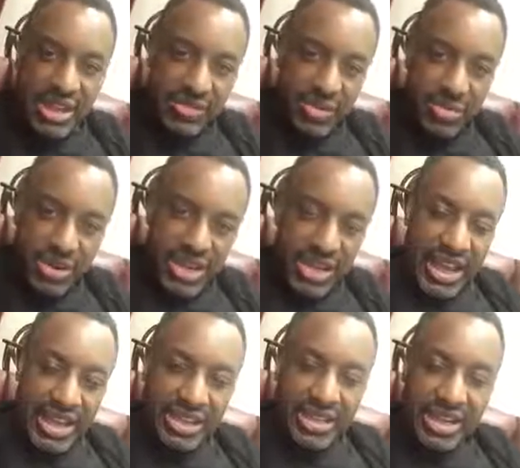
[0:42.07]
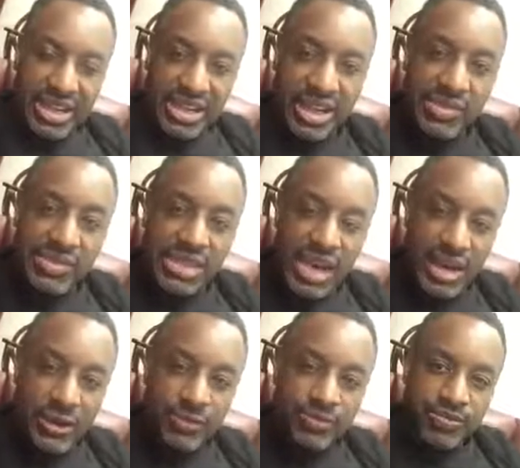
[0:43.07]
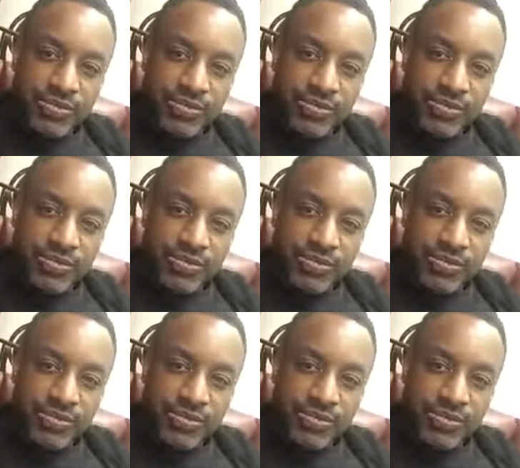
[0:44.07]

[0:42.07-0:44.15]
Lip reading: I have a pretty athletic lifestyle.